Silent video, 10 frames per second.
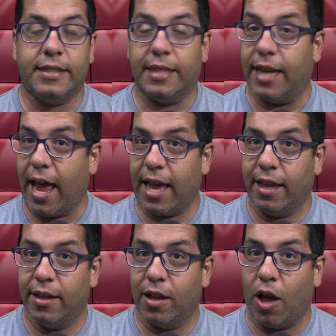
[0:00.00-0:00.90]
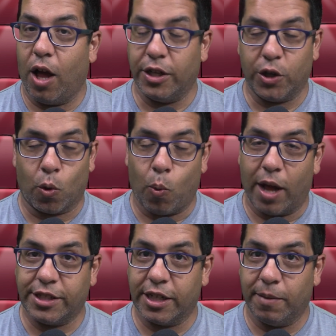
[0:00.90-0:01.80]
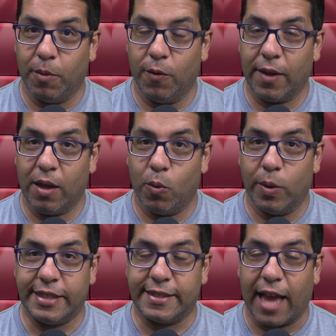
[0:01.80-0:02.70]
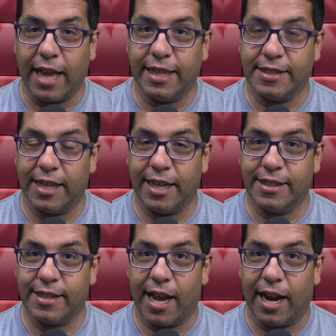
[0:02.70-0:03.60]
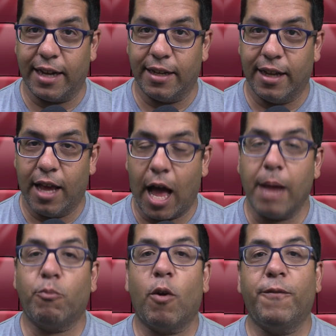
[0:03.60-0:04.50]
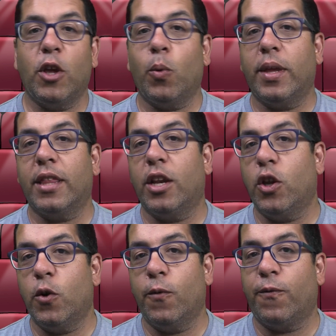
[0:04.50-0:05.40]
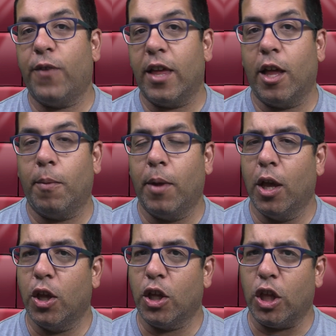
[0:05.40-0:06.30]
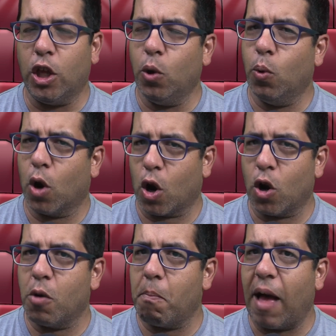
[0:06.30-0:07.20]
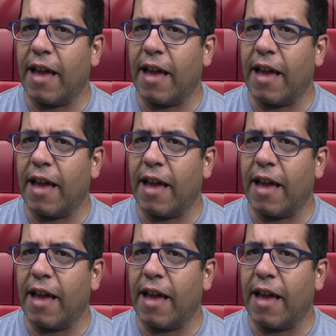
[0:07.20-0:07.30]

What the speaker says: Today, on You're Watching a Movie with Silas Lindenstein, I'm reviewing the new film, You Hurt My